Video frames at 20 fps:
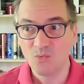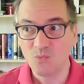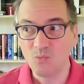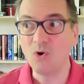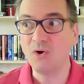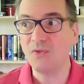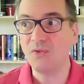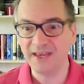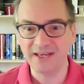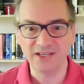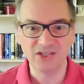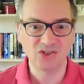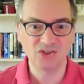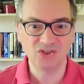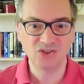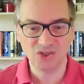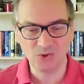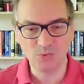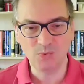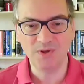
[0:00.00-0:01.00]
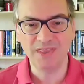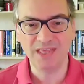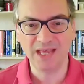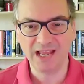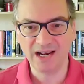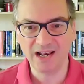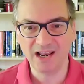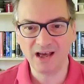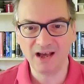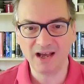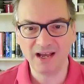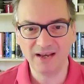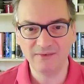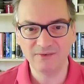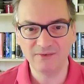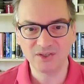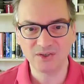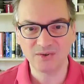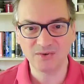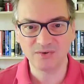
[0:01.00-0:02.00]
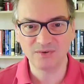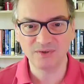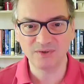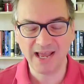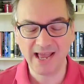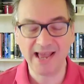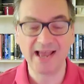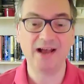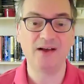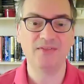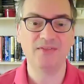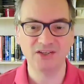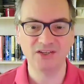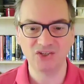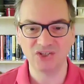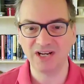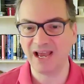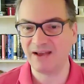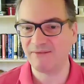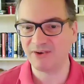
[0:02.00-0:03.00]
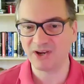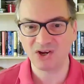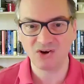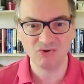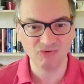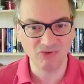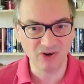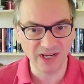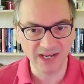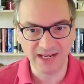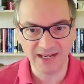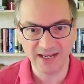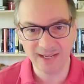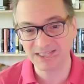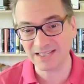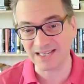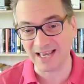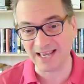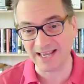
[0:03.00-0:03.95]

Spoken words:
what they should do with their lives and how they should have a career,